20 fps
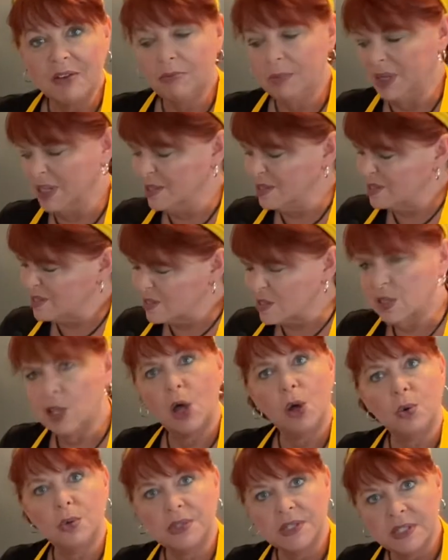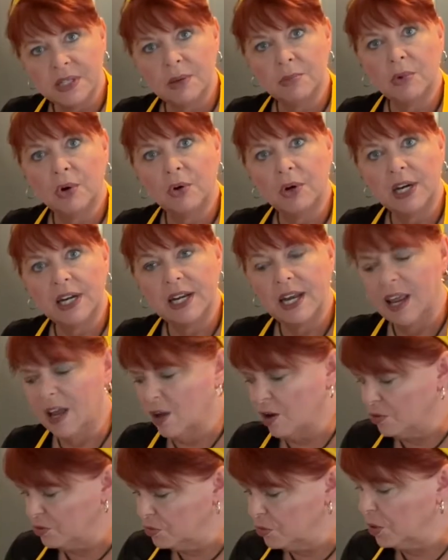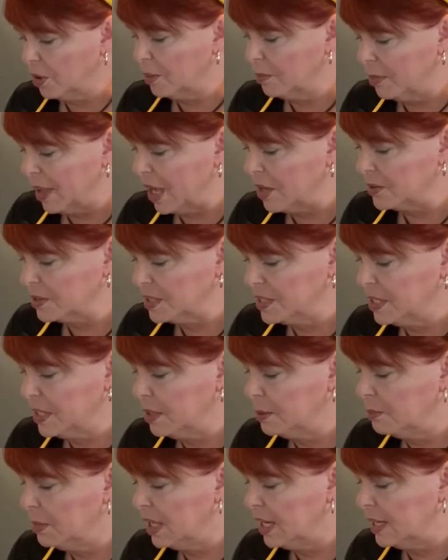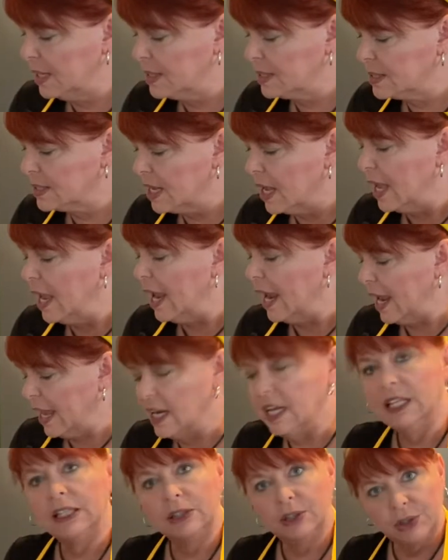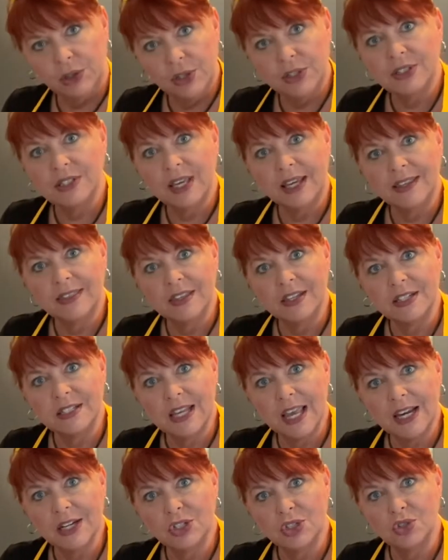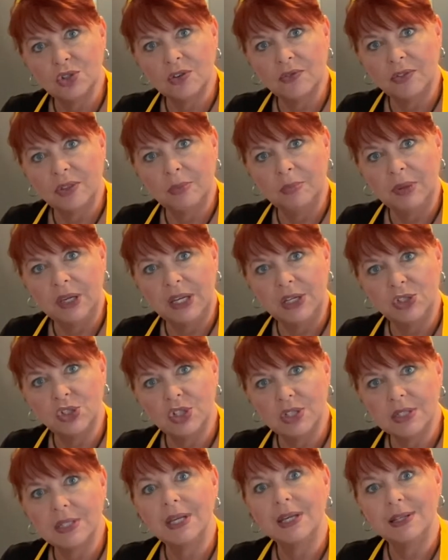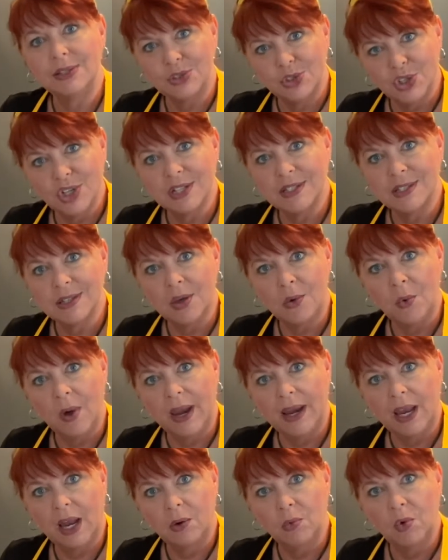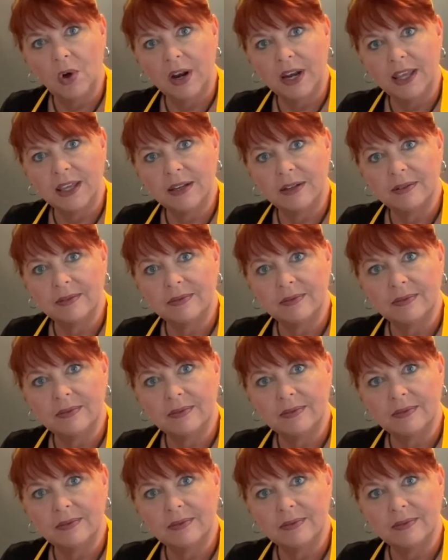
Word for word: have been slow simmering now for about 10 minutes and it looks like the texture of the peaches is just the way I want it.